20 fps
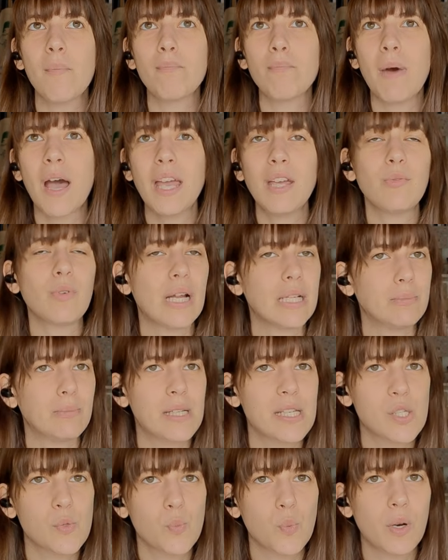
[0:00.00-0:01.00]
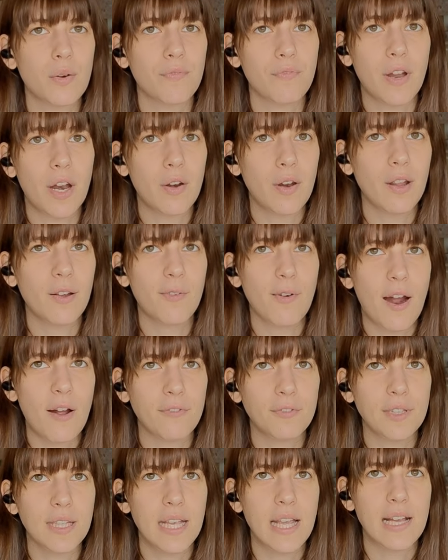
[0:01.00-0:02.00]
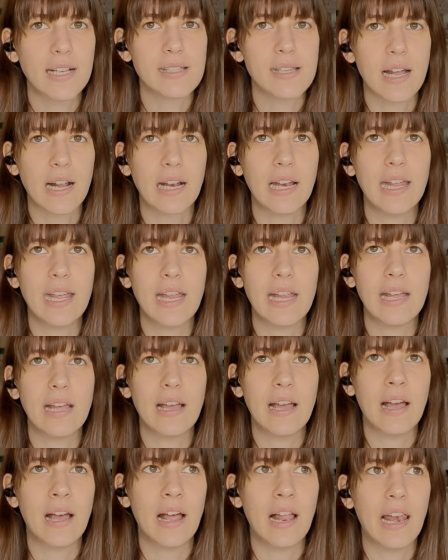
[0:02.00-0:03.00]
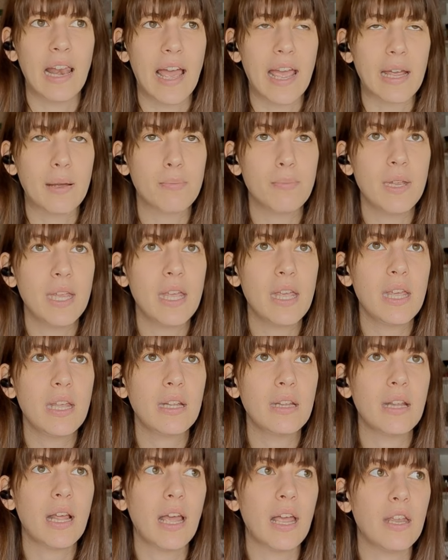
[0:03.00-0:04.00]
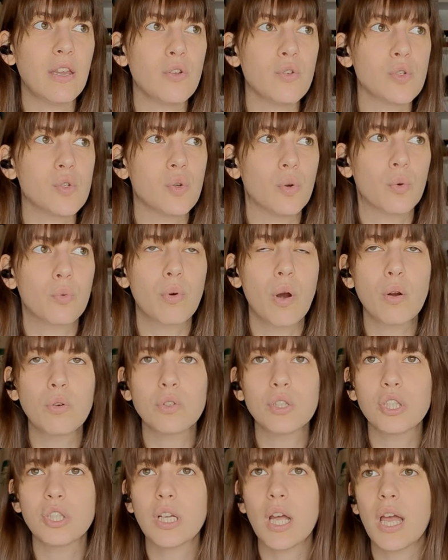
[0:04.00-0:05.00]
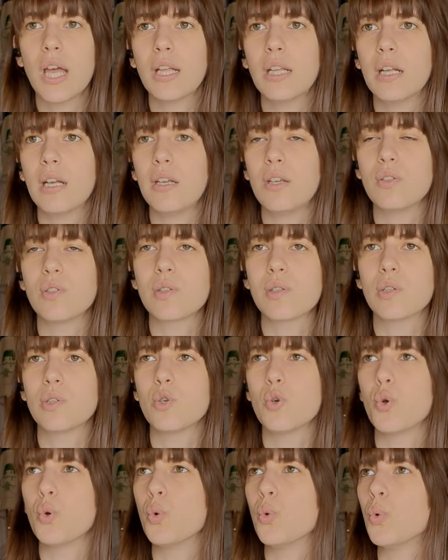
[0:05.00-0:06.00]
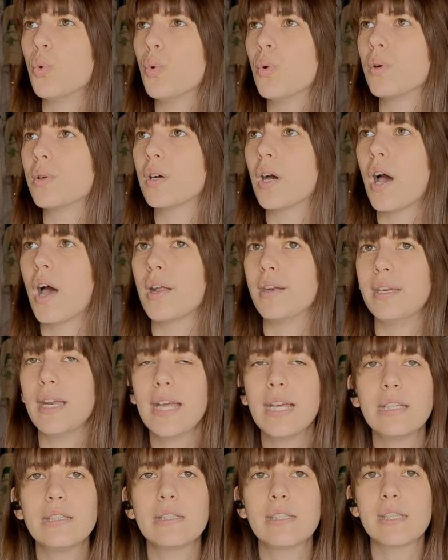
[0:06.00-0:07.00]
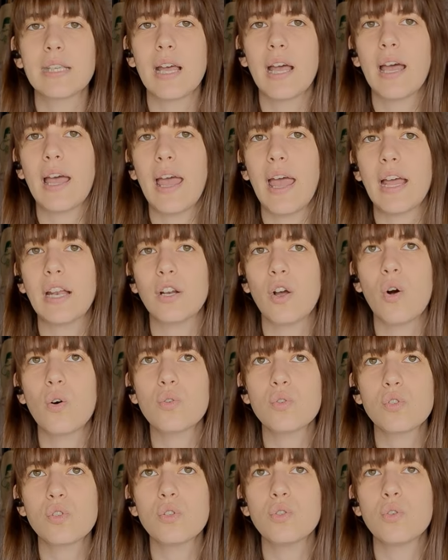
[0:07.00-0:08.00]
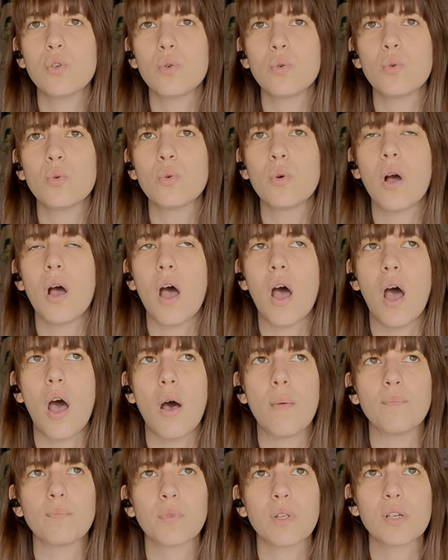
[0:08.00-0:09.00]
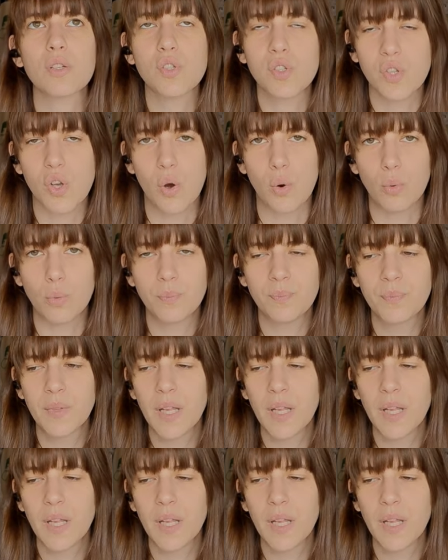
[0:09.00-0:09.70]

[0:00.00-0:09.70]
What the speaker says: my grandmas were very crafty, exactly like me. They used to crochet, they used to knit, and also to sew.